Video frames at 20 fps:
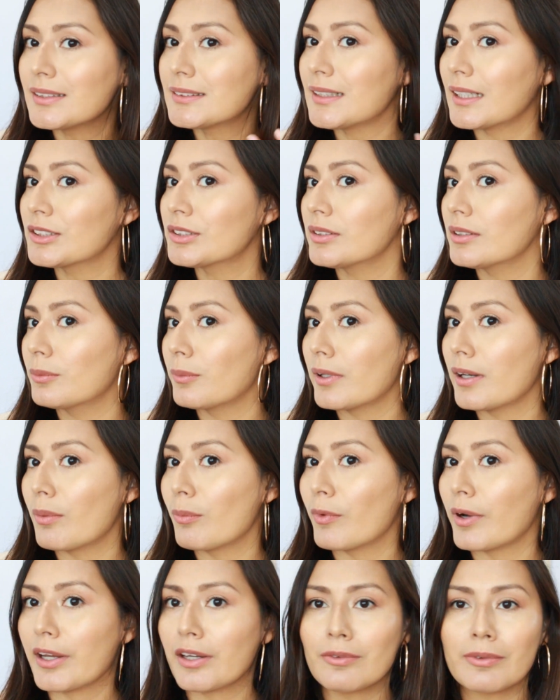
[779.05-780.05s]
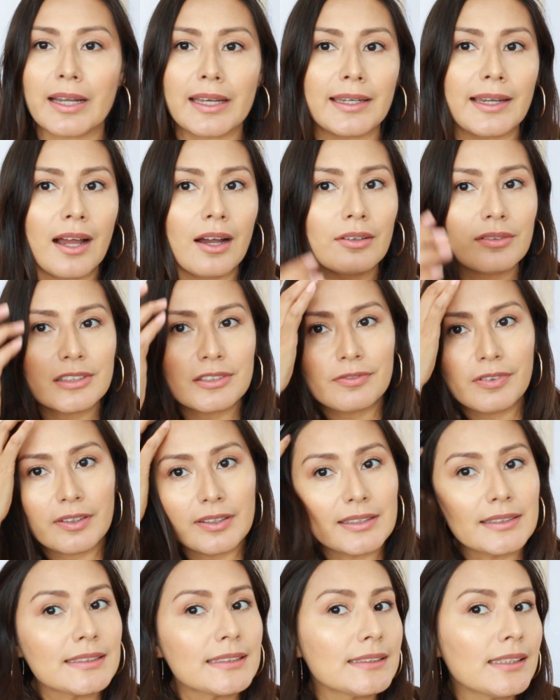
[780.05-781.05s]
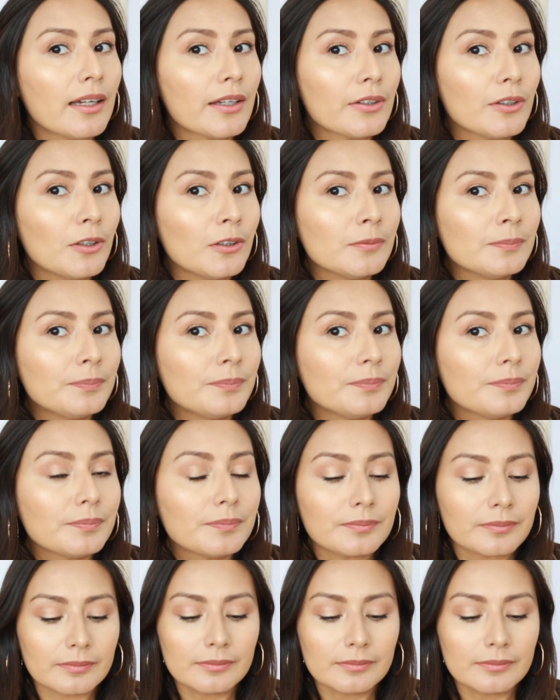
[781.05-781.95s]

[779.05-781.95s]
It's actually the one I'm wearing right now. It's very subtle,